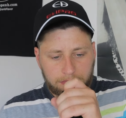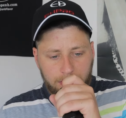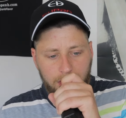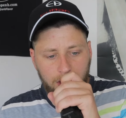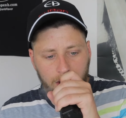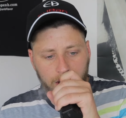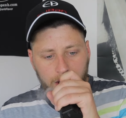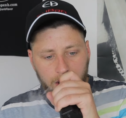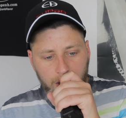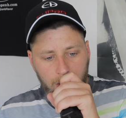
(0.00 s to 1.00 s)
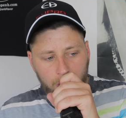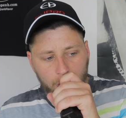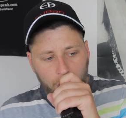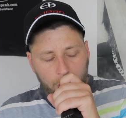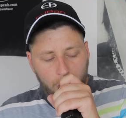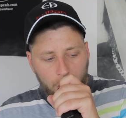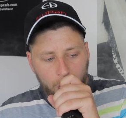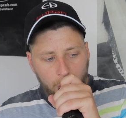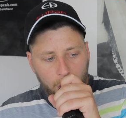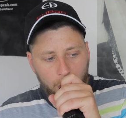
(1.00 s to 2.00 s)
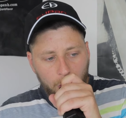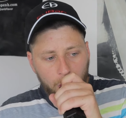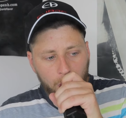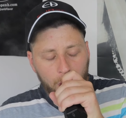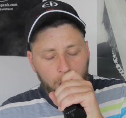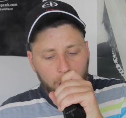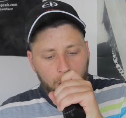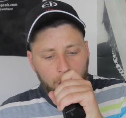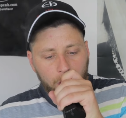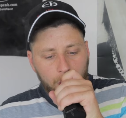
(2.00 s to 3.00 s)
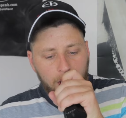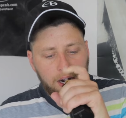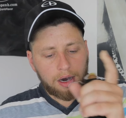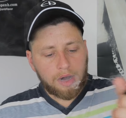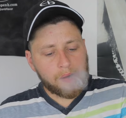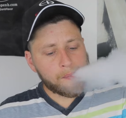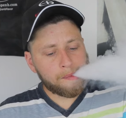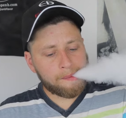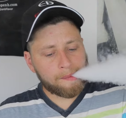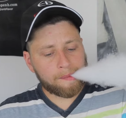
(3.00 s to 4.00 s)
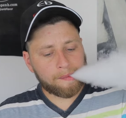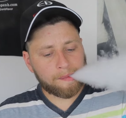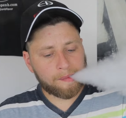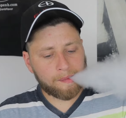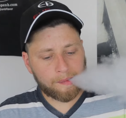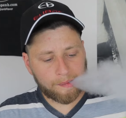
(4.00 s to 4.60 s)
Nobody speaks.